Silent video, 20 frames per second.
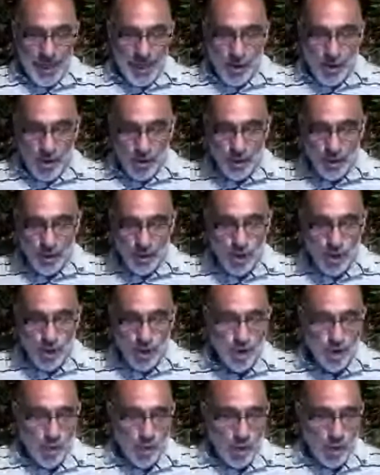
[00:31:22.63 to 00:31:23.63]
called
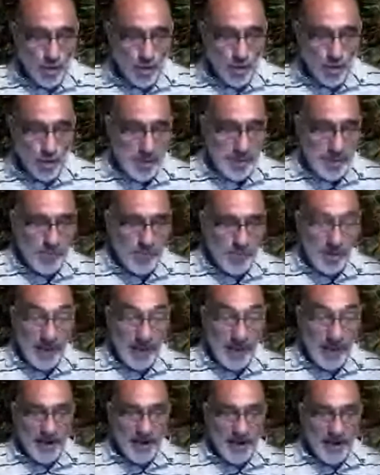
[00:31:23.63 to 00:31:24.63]
Social Roles People Play
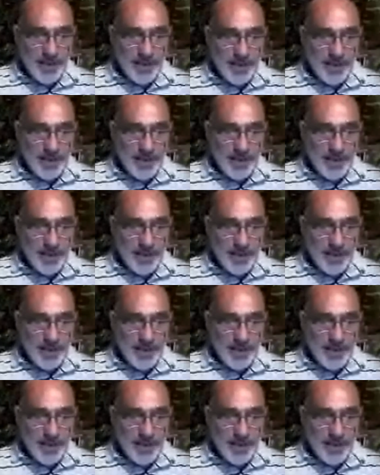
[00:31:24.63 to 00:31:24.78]
in an